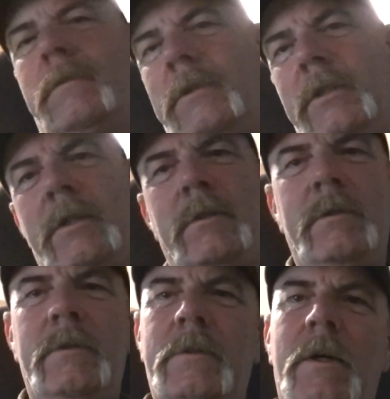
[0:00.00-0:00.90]
just
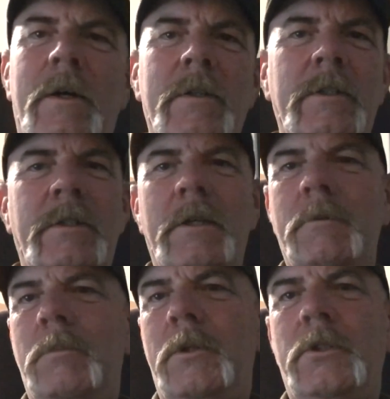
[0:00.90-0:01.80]
all this
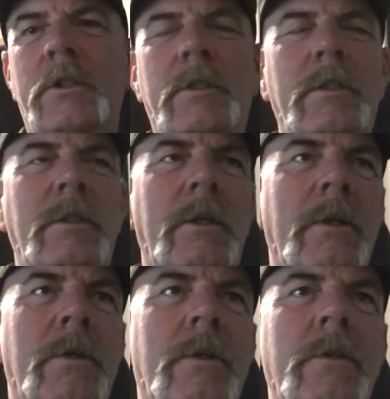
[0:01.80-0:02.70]
other bullshit that you
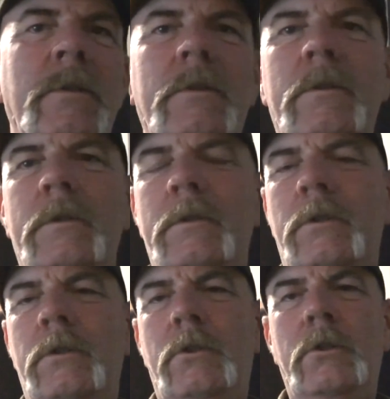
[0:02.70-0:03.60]
hear on
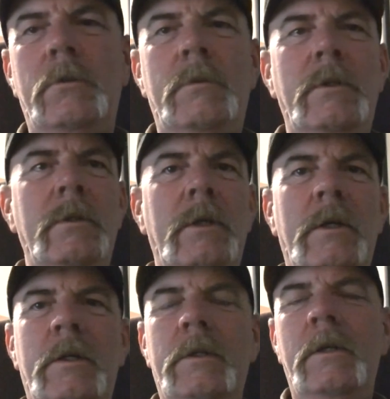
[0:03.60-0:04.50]
YouTube
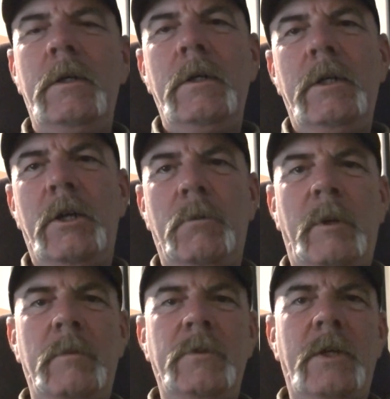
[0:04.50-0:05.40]
and hear
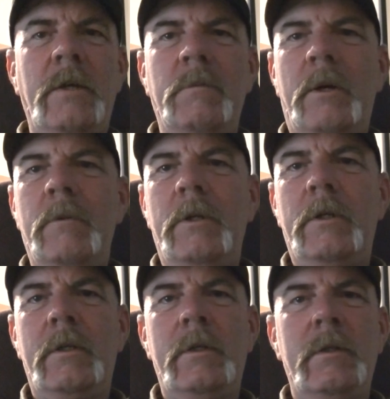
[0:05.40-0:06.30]
people say in public,
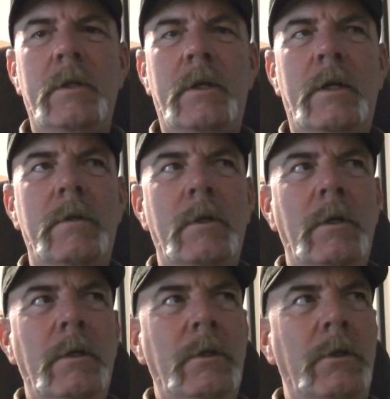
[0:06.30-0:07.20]

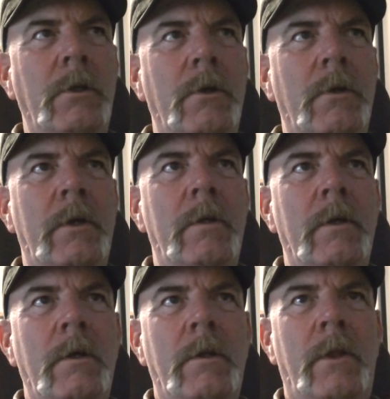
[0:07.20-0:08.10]
that
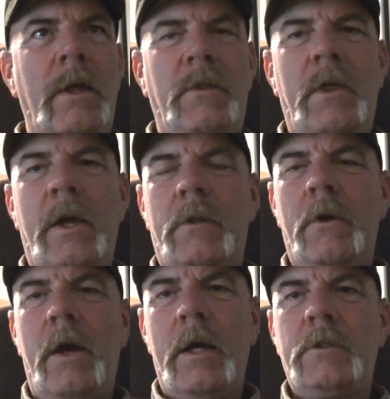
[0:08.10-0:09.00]
they think
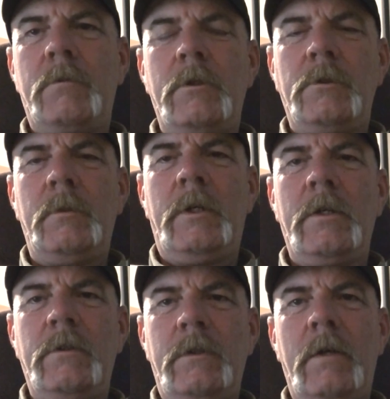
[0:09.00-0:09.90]
they're experts
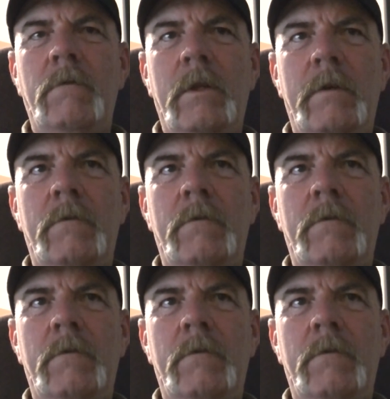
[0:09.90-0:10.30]
because they've lived